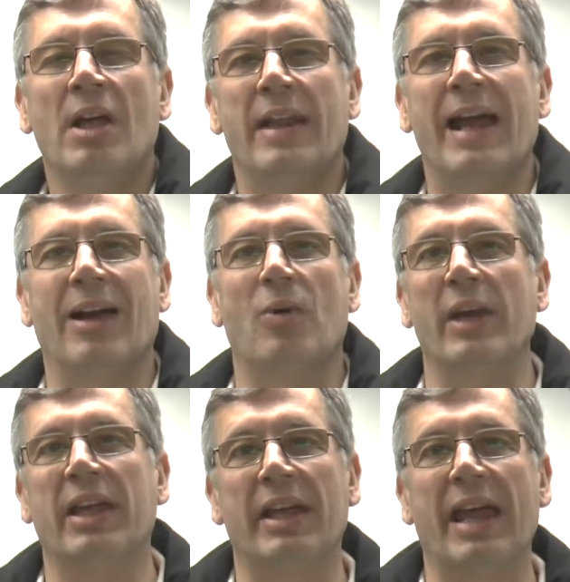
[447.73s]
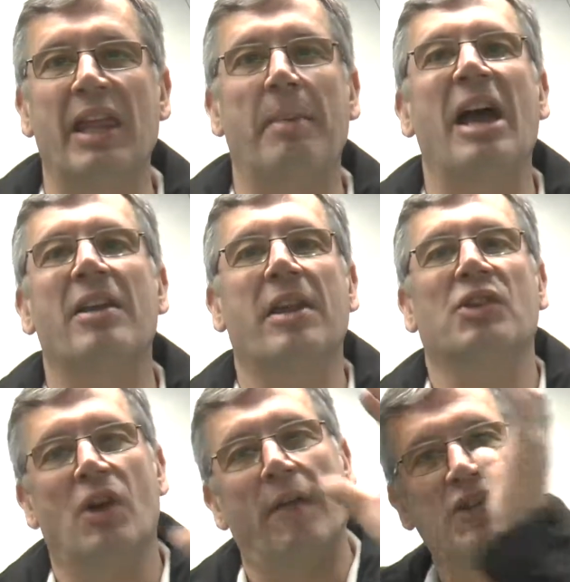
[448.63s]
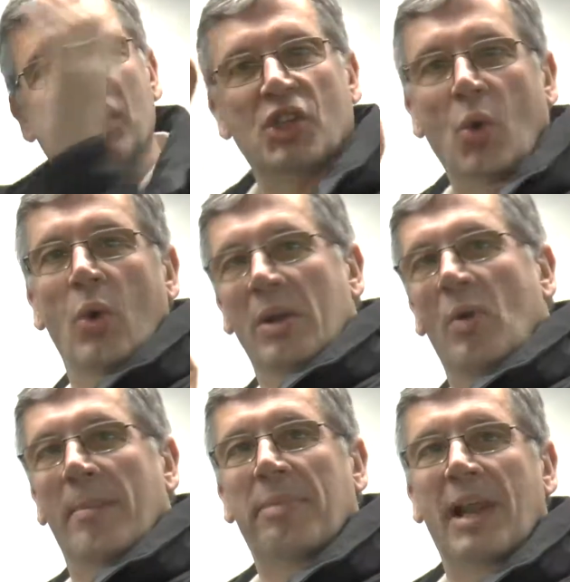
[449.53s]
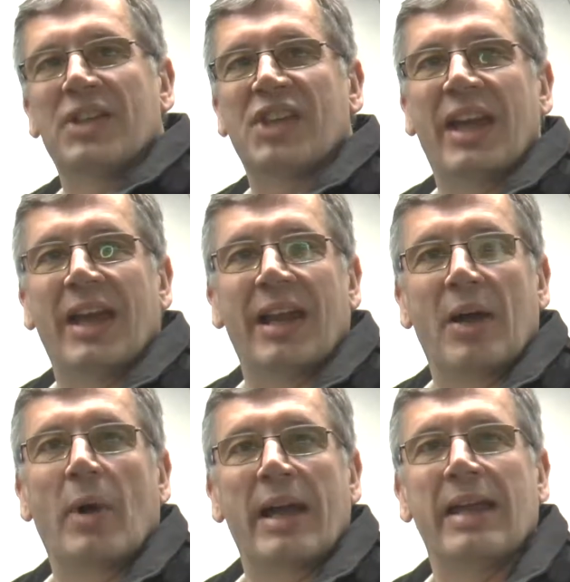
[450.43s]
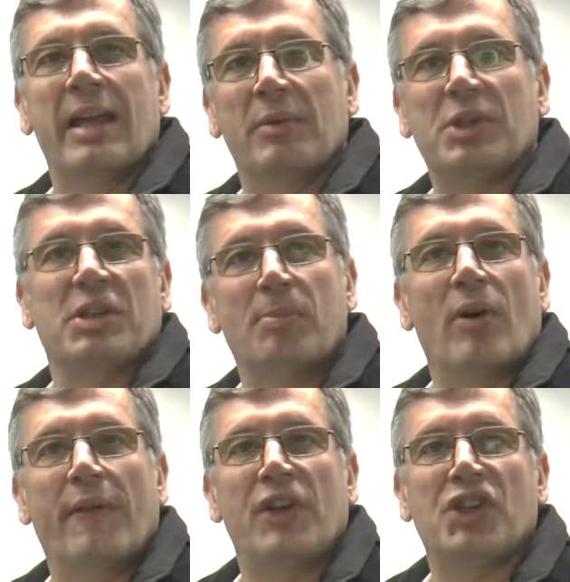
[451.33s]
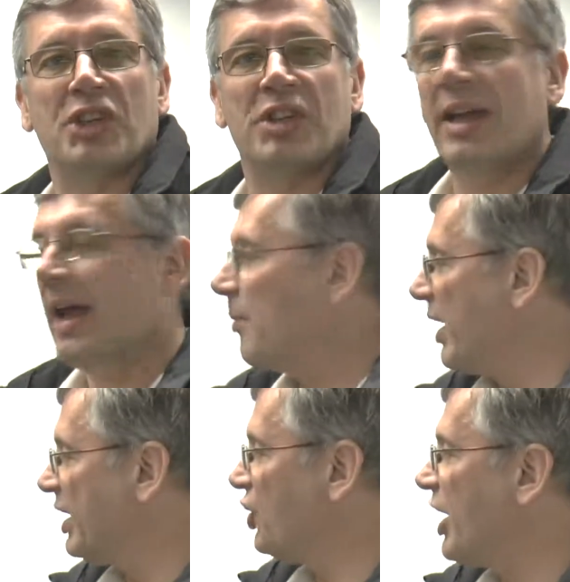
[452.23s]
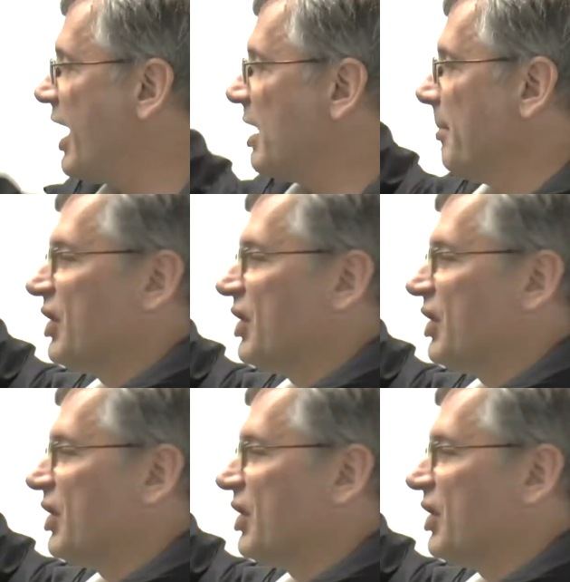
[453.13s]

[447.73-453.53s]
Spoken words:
Now we can get them out of those offices all in one place here and away, which is more efficient, and we can share them.